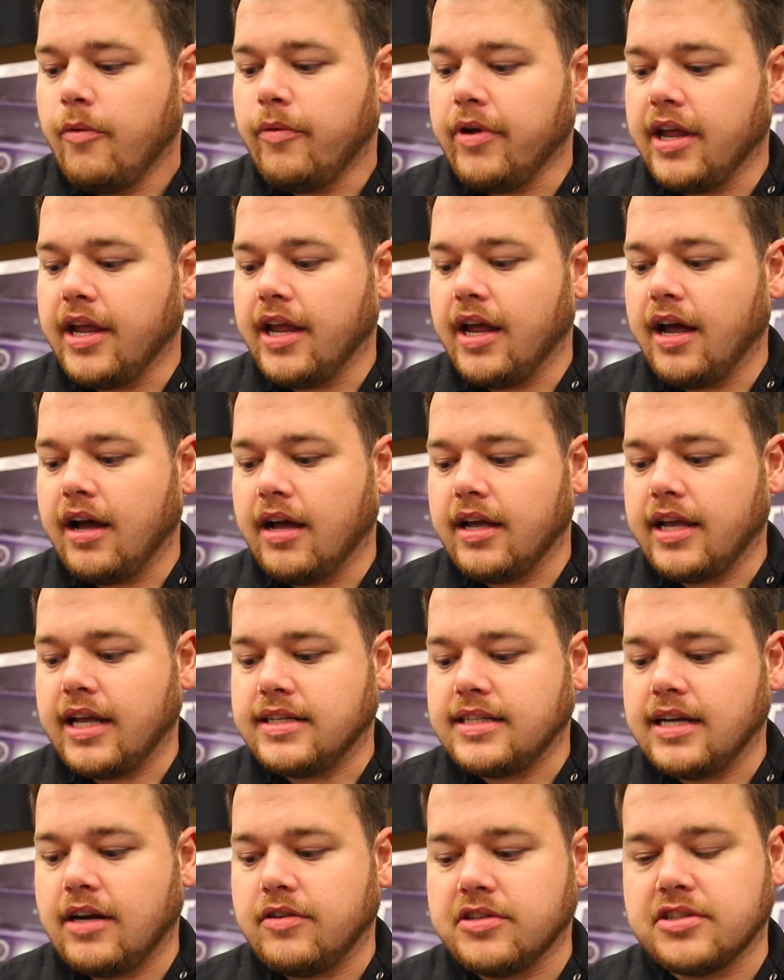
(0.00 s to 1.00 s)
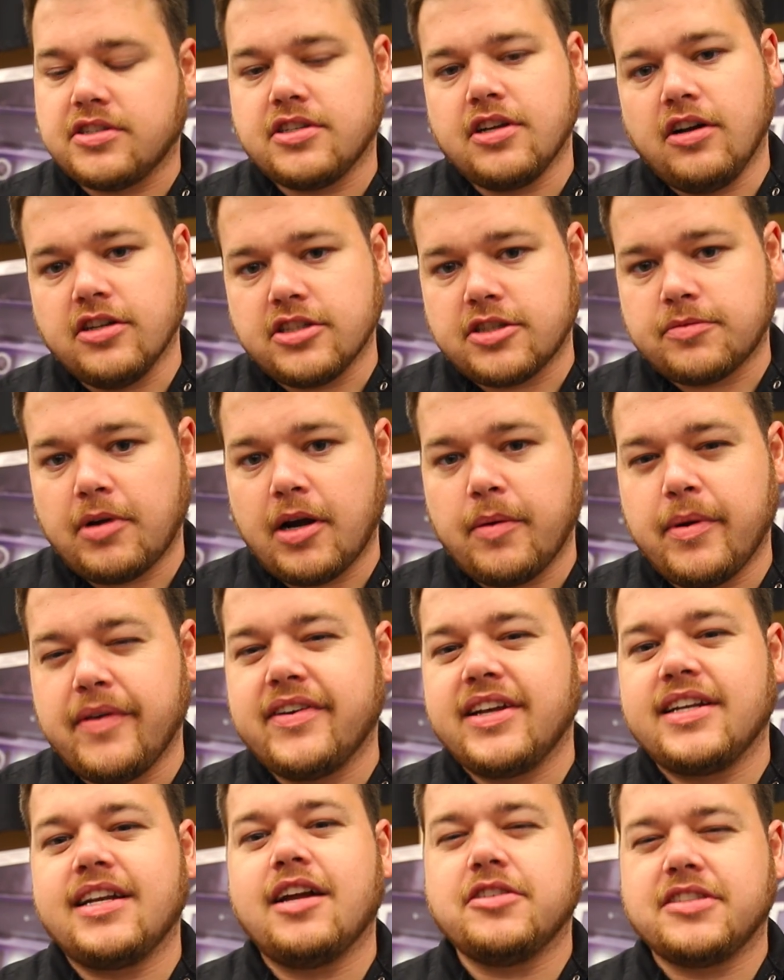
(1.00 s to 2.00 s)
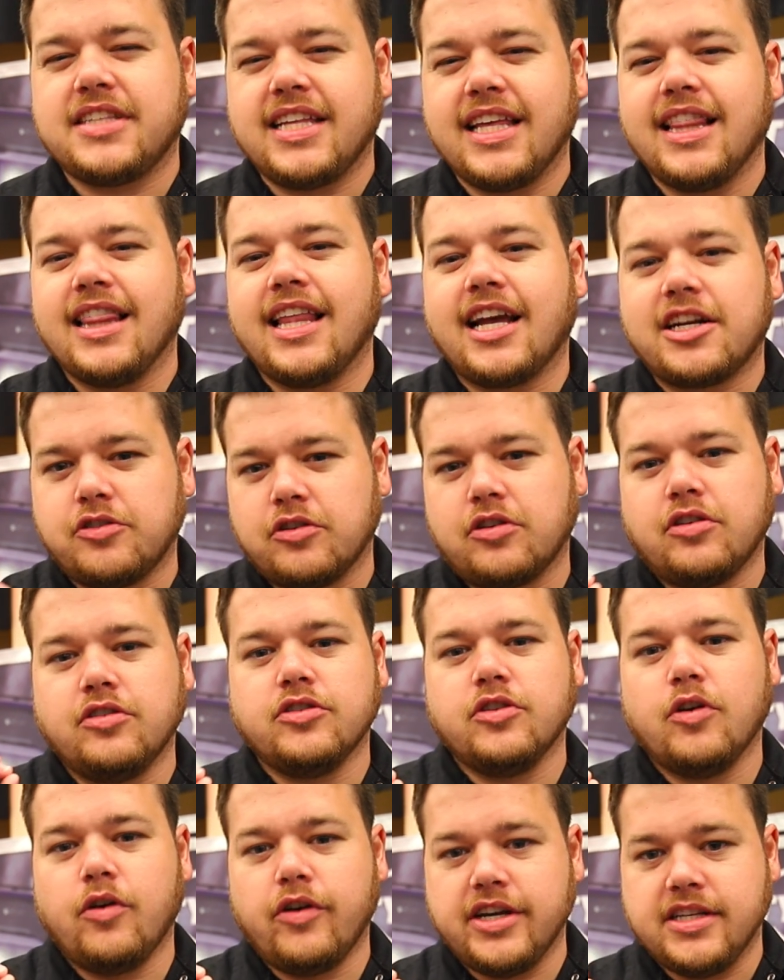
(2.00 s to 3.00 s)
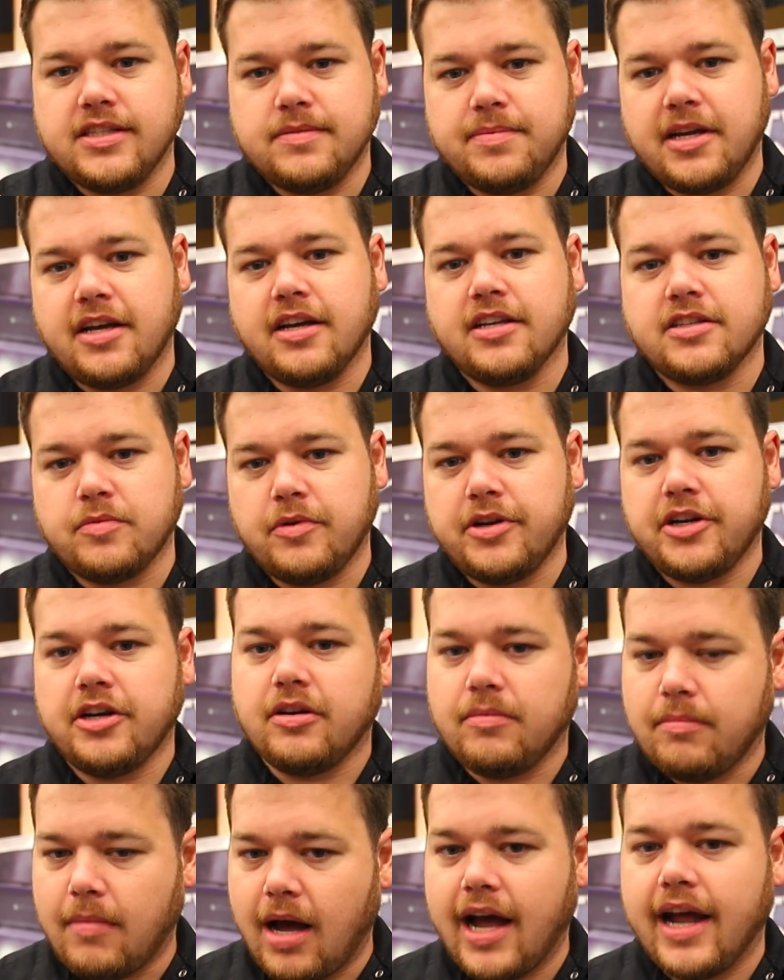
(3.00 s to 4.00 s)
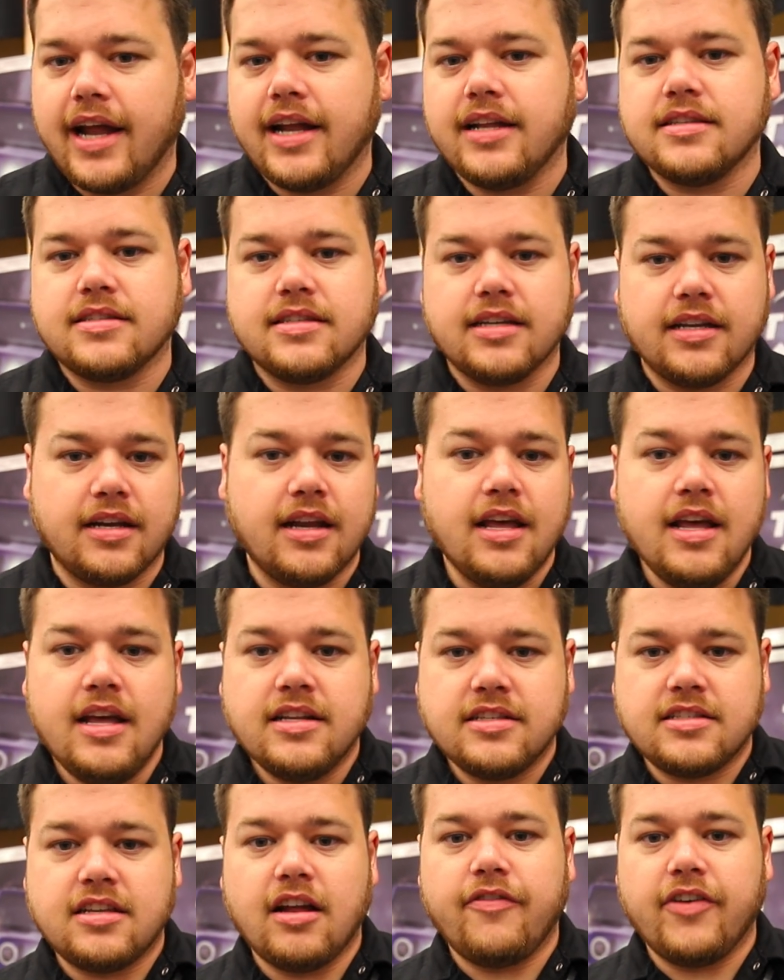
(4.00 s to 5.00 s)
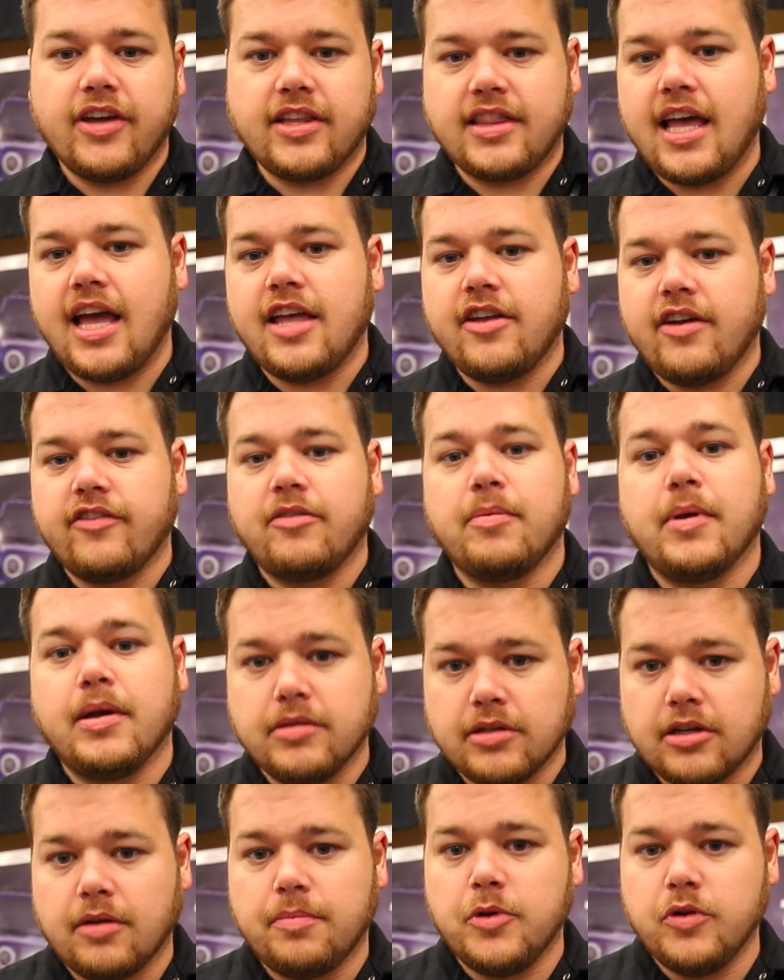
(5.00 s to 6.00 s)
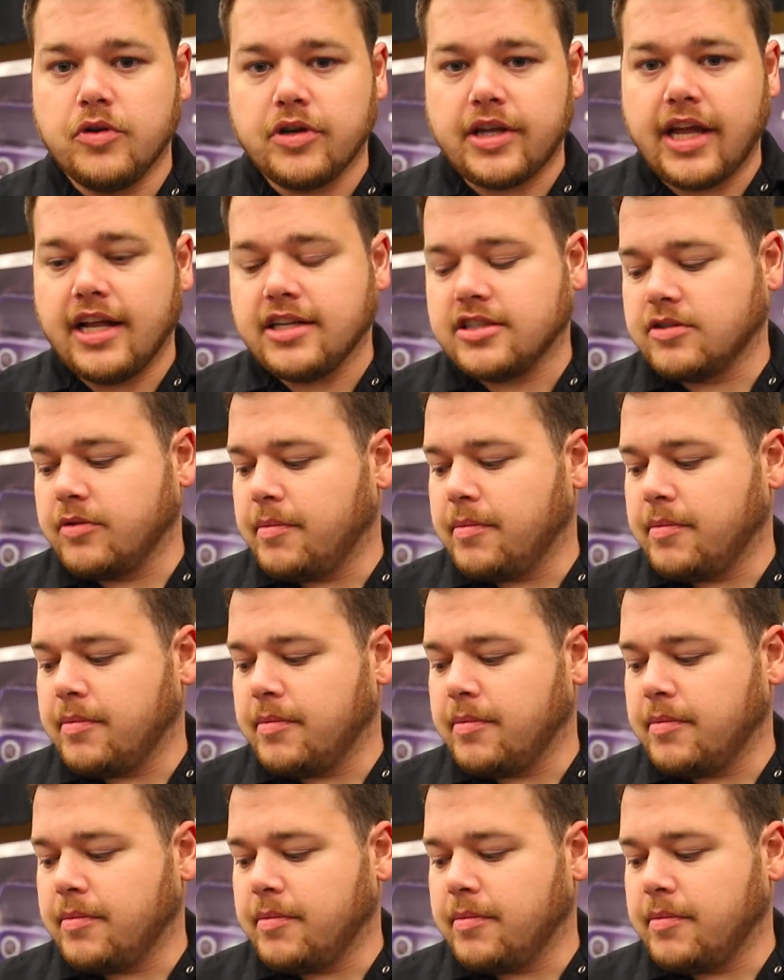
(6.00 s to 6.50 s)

We uh, get down to salt spray. We even get down to the electrical noise because when you're in mines and stuff like that, you have to be able to communicate.